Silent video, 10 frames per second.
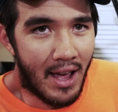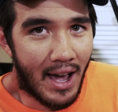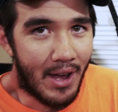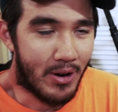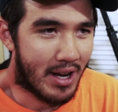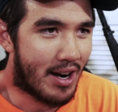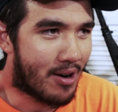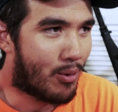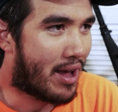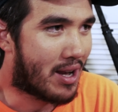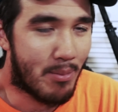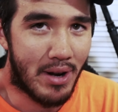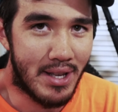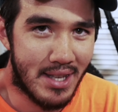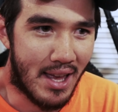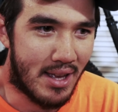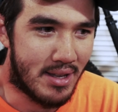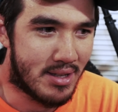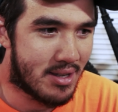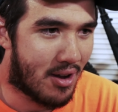I don't care what anybody
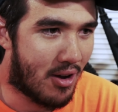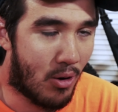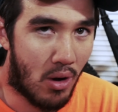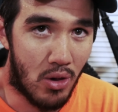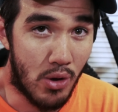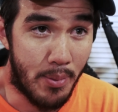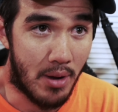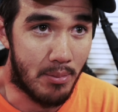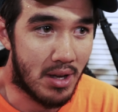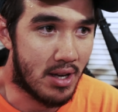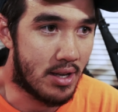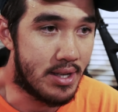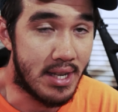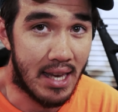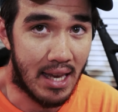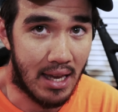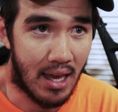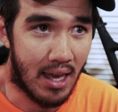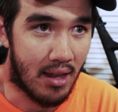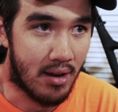says, oh, aluminum could ding,
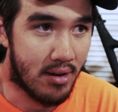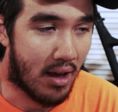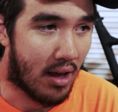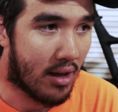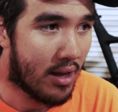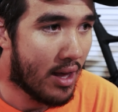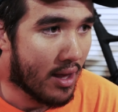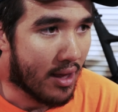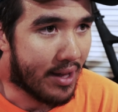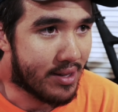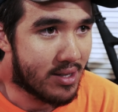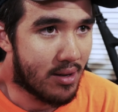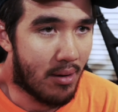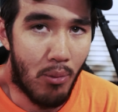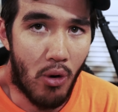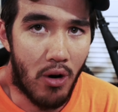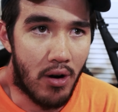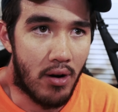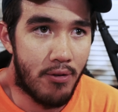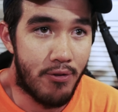and it's
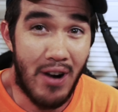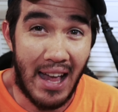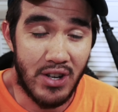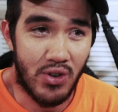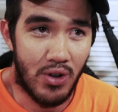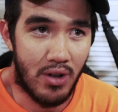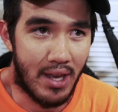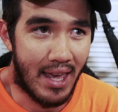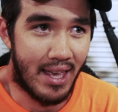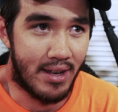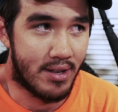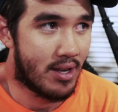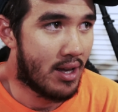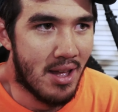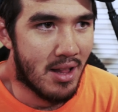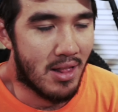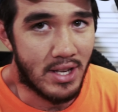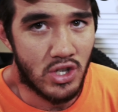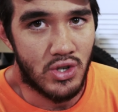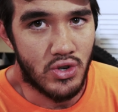more fragile and
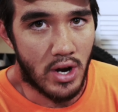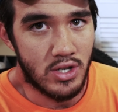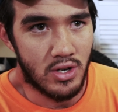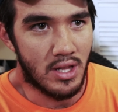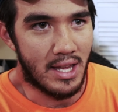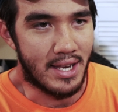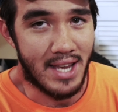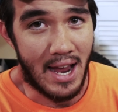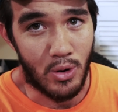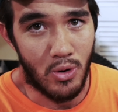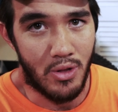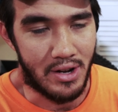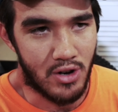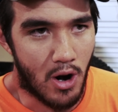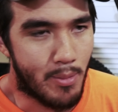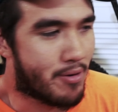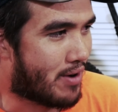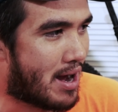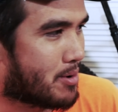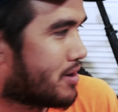less structurally integral than carbon
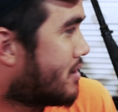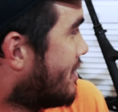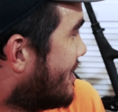fiber,